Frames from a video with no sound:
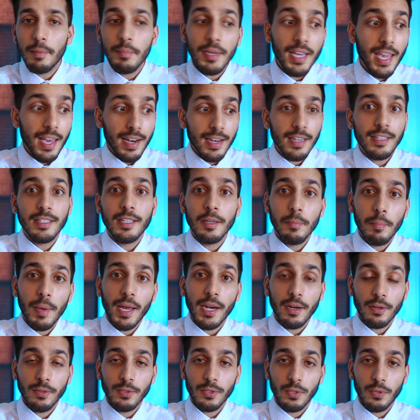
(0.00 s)
Let me get into
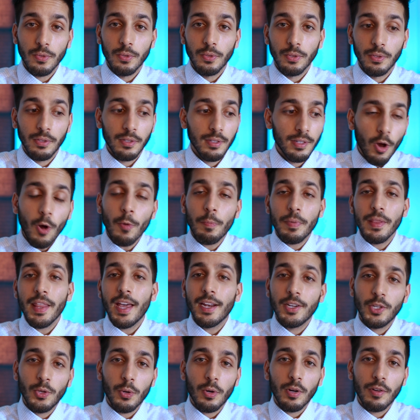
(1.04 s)
medical school. Open
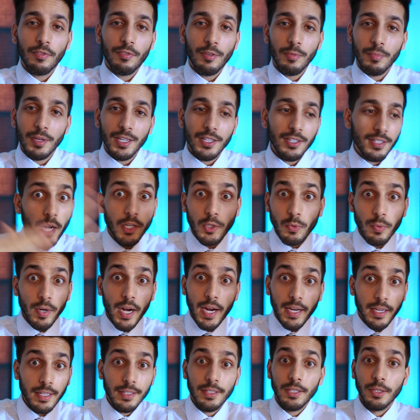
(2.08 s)
that door for me, watch what
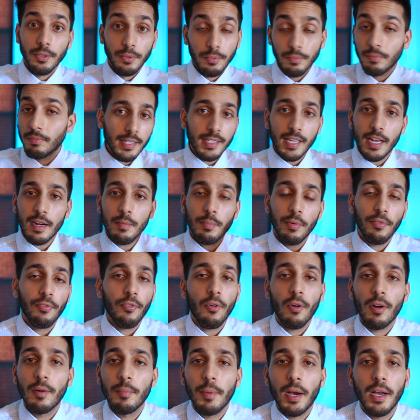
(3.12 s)
I could do. I said it
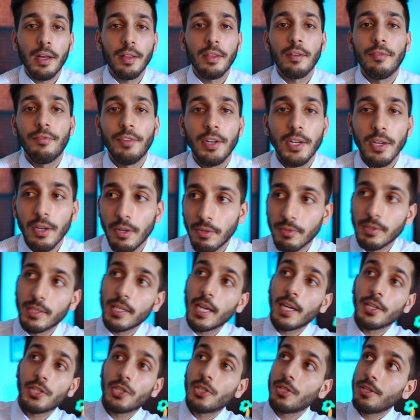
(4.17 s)
before in my other videos,
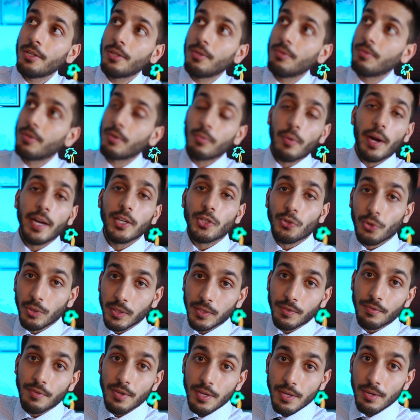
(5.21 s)
SGU, the right
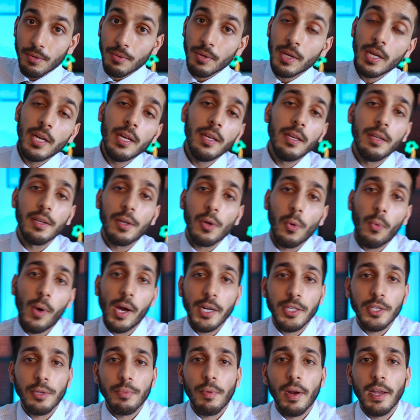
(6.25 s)
choice for you. You can
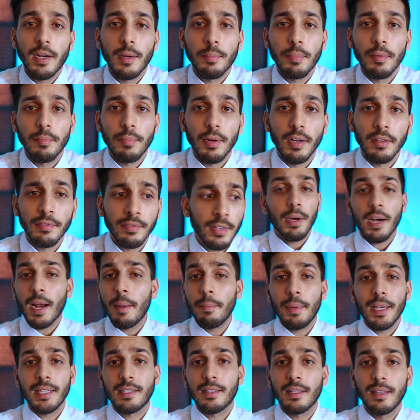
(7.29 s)
watch it right up above. But I
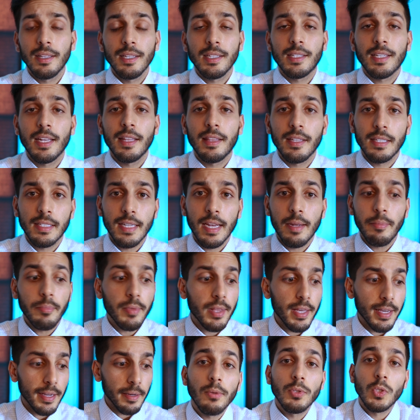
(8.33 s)
basically said the same
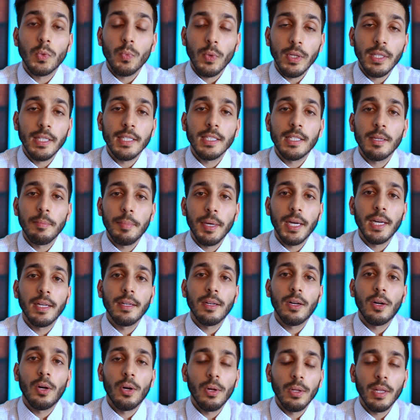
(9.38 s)
thing. I was willing to
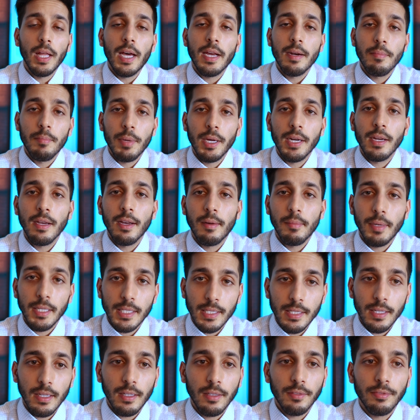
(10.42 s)
bet a whole lot of money on
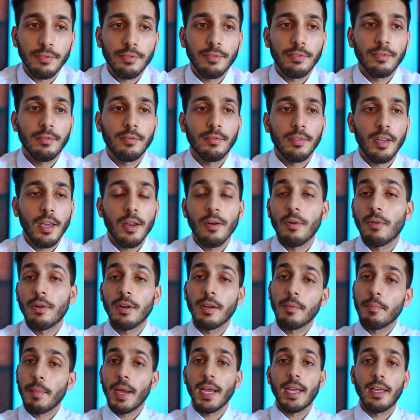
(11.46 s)
myself in
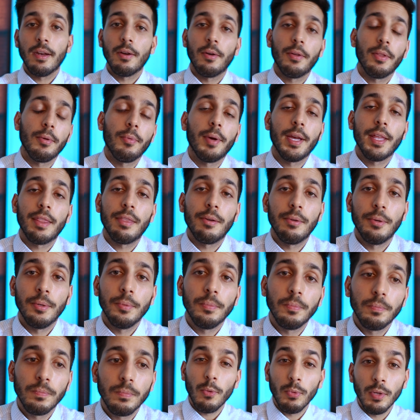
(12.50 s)
order to make it all the way through.
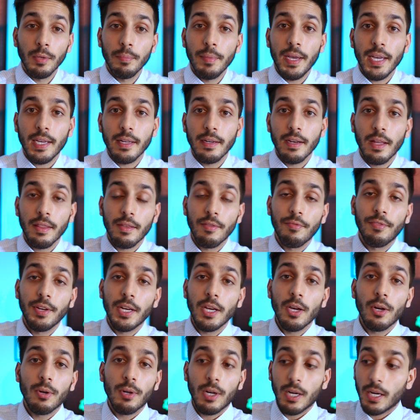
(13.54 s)
I will make another
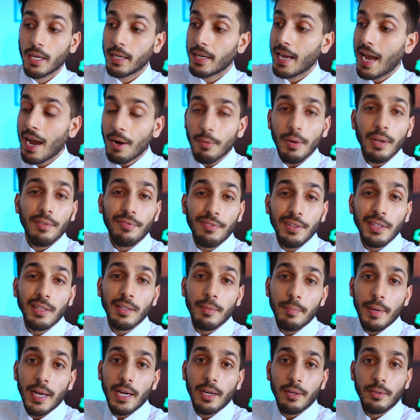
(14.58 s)
video on how I feel
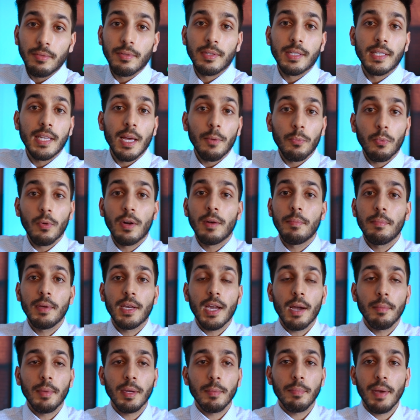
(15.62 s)
about step one
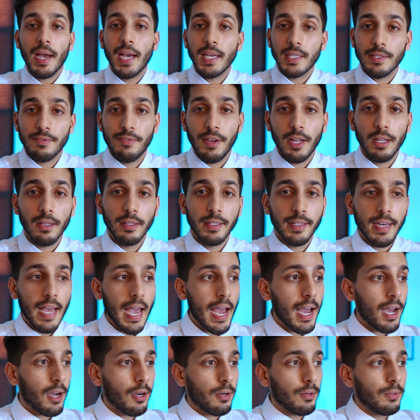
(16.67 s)
becoming pass-fail and
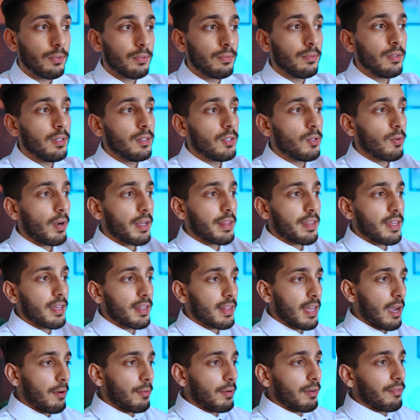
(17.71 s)
how do I
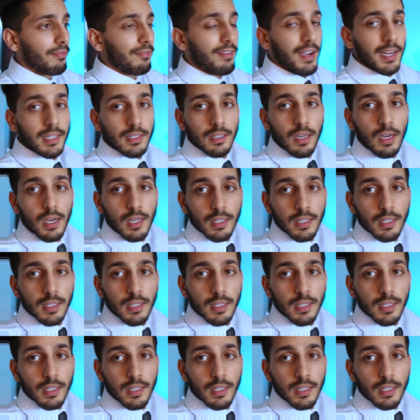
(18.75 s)
think that would affect